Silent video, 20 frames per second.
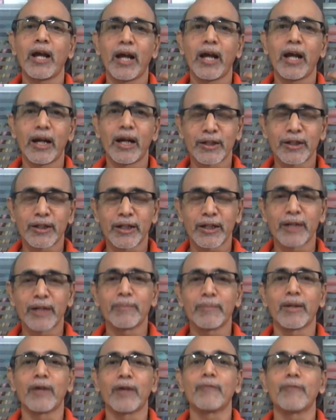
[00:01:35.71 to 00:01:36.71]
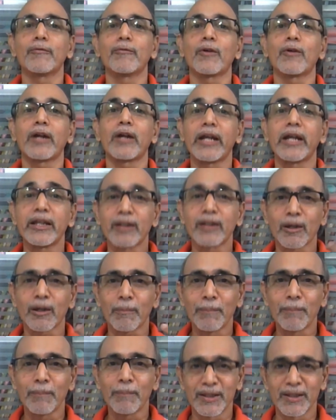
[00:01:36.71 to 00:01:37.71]
entertainment, for inner
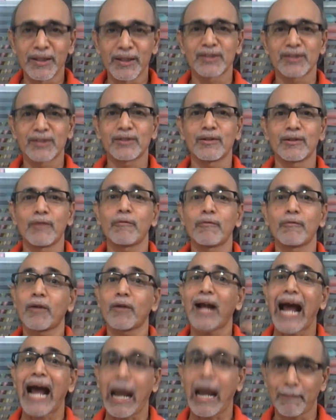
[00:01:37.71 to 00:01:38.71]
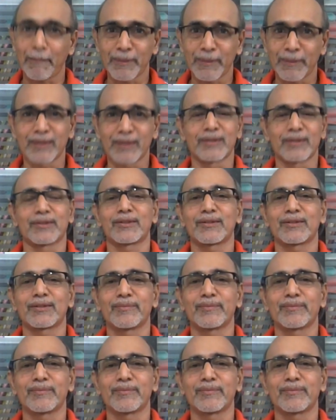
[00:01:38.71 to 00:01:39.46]
bliss, for happiness.